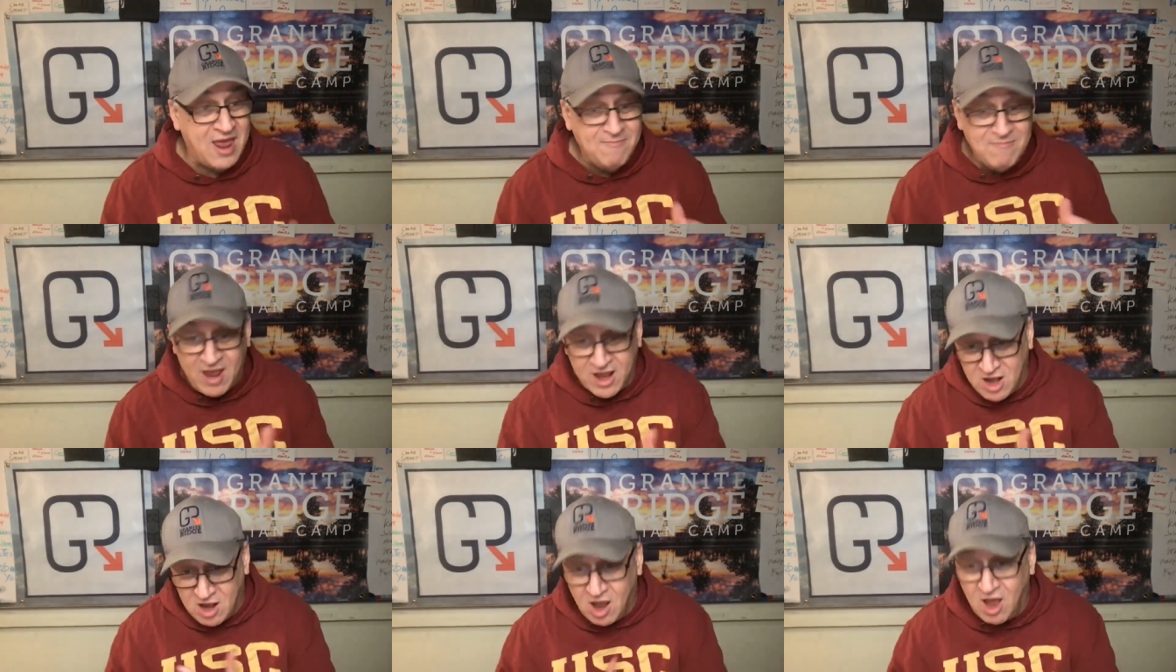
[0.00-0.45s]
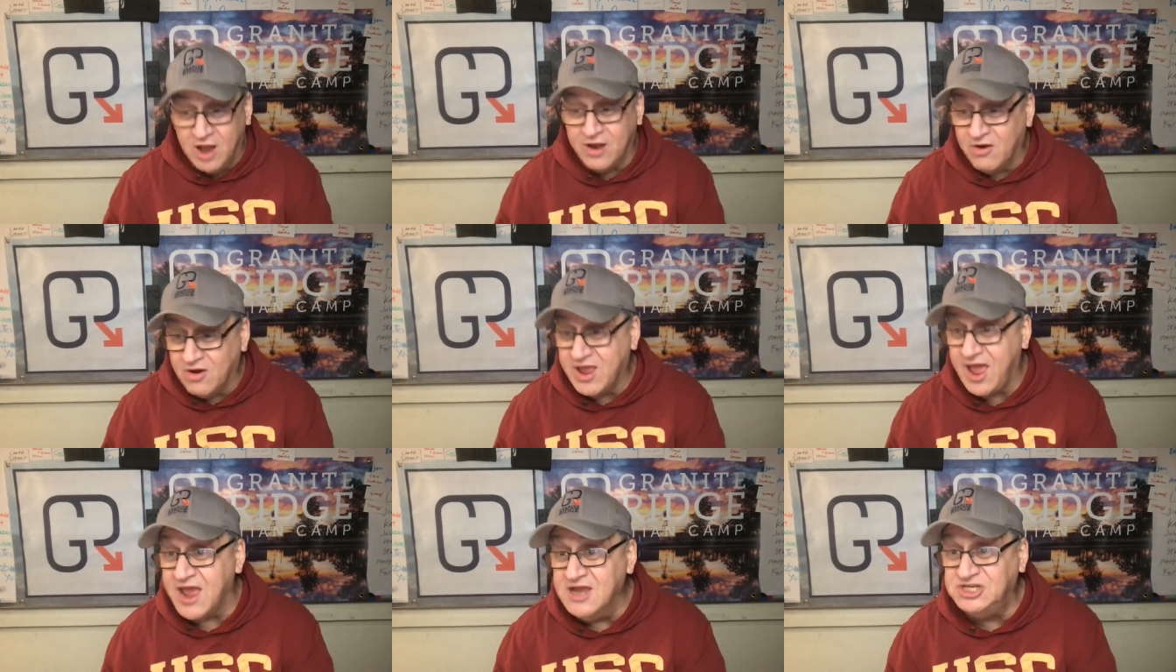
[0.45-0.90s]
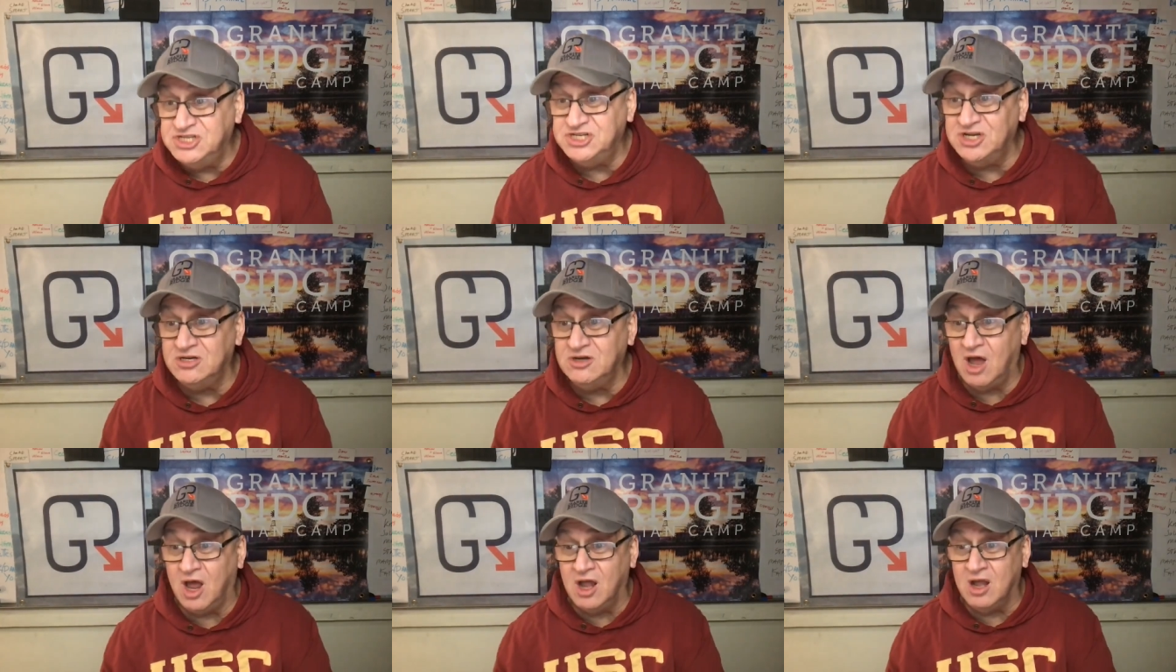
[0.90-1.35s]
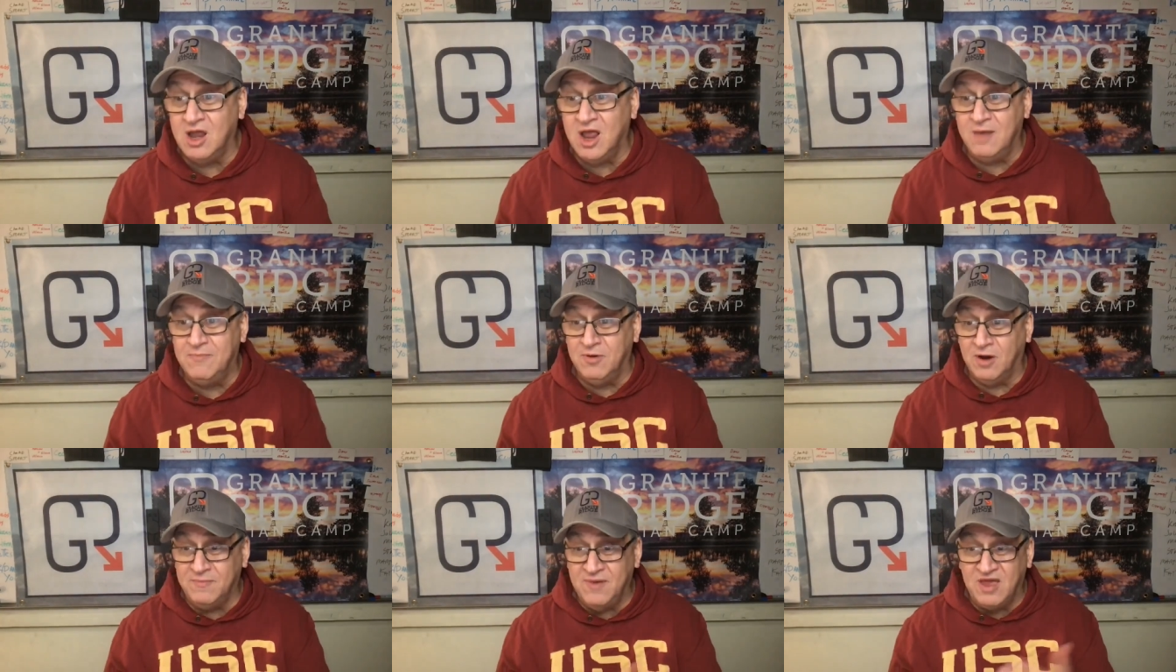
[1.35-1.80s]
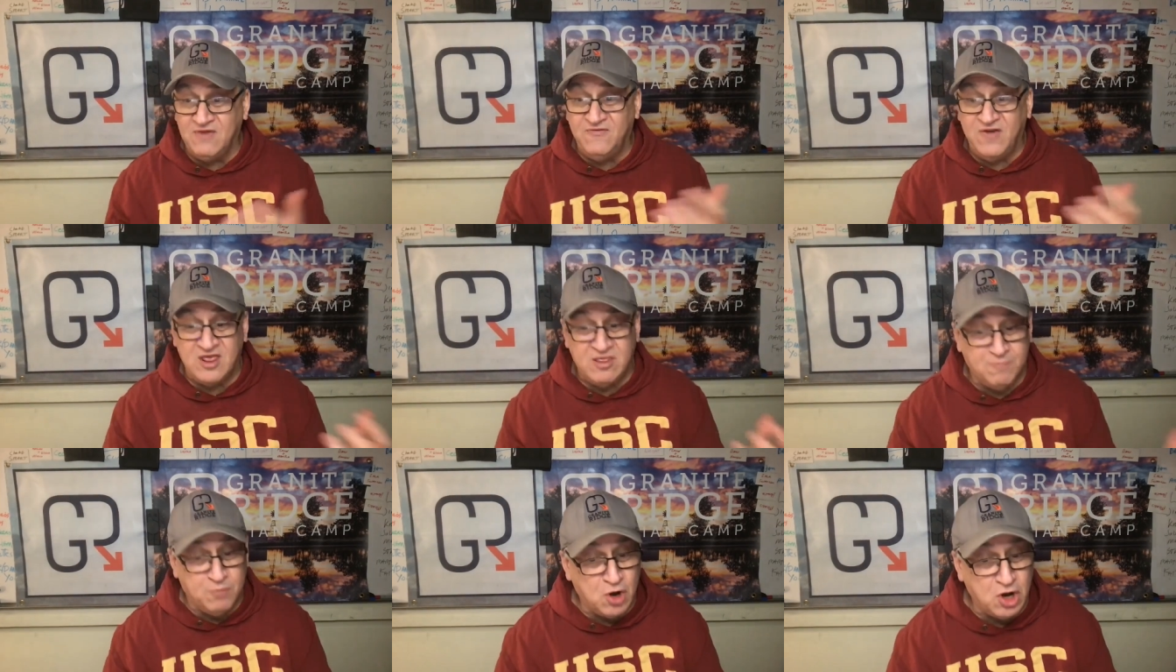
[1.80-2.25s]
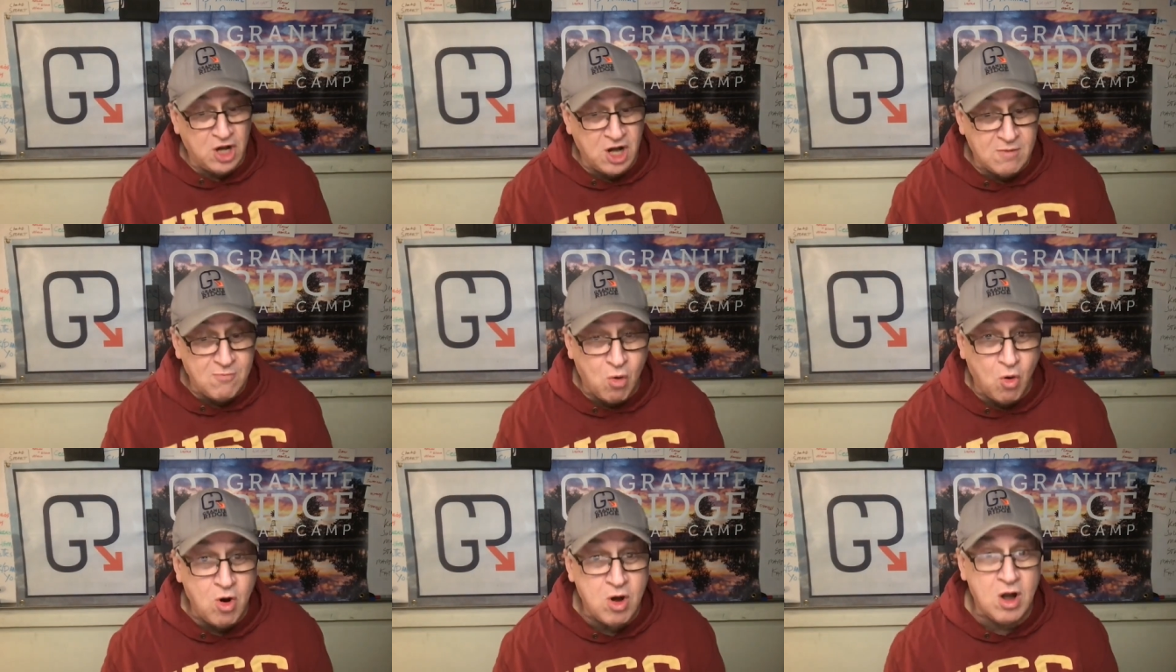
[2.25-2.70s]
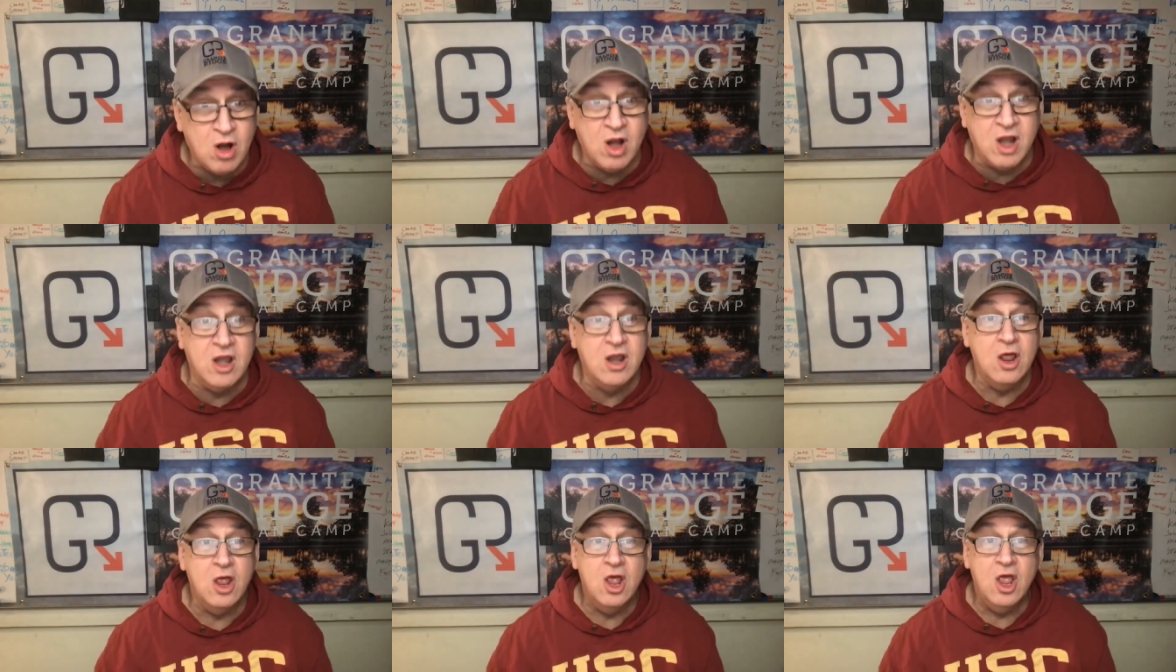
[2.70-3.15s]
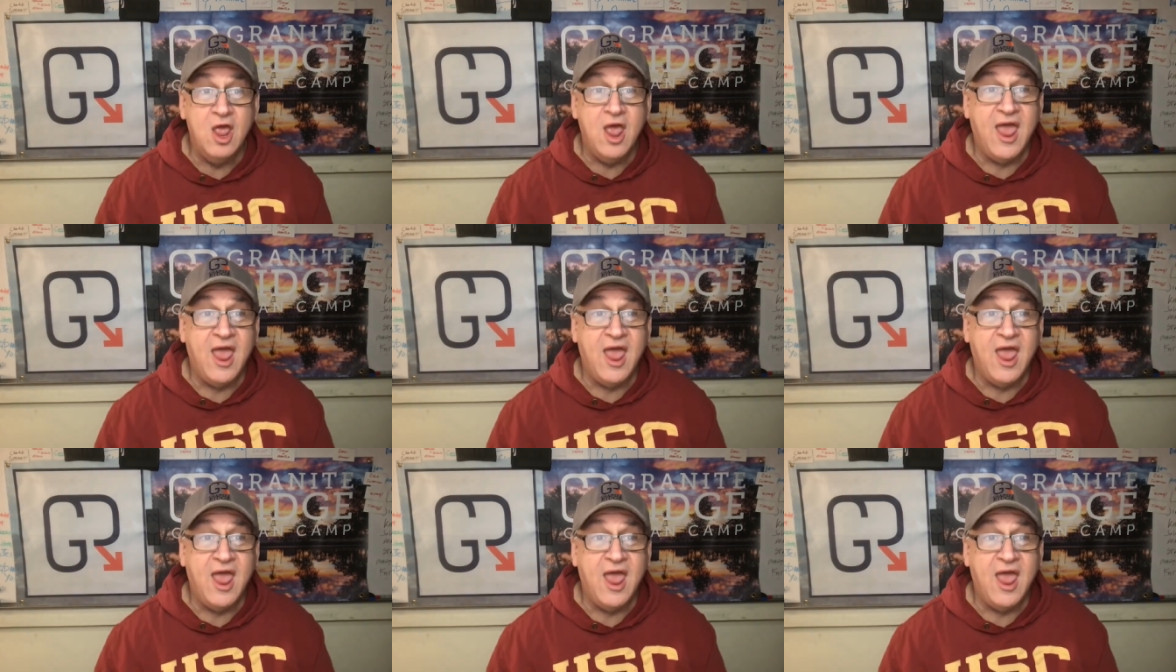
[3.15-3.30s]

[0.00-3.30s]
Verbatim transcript: and my congregation on at Burbank Faith Brick and Mortar and,